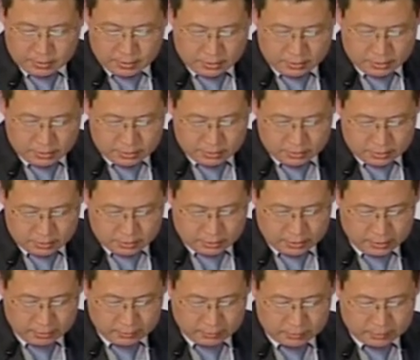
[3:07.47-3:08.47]
And
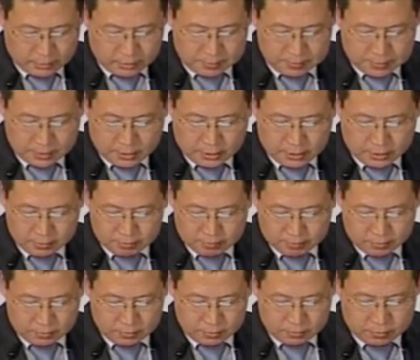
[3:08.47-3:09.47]
at the same
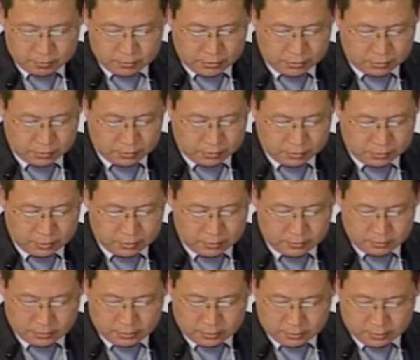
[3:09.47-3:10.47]
time, we also
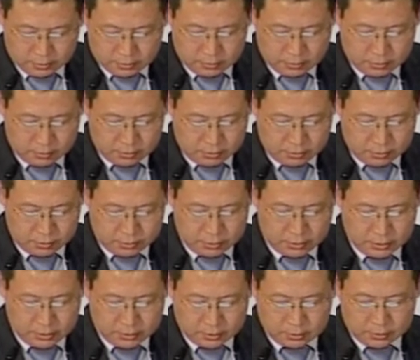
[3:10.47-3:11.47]
can see the
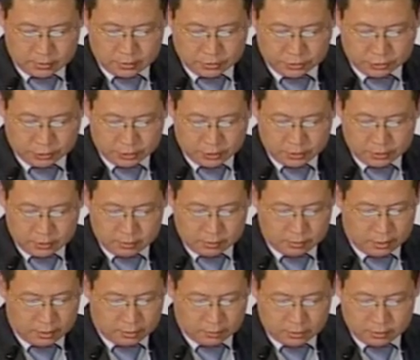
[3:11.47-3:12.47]
US share
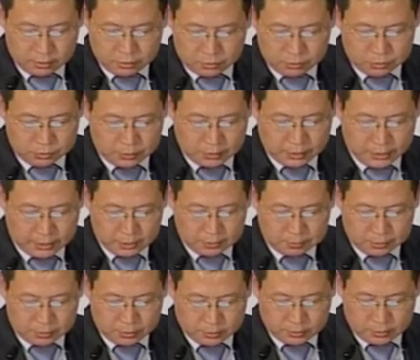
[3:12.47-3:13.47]
in the EU's
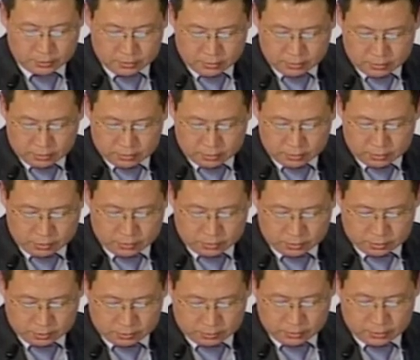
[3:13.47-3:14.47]
export is
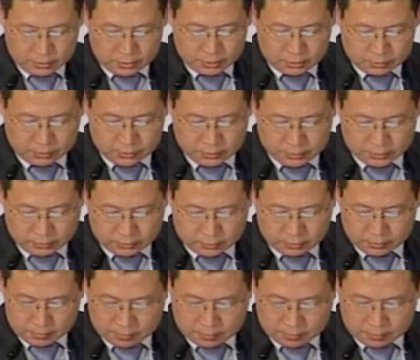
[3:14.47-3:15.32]
also decreasing.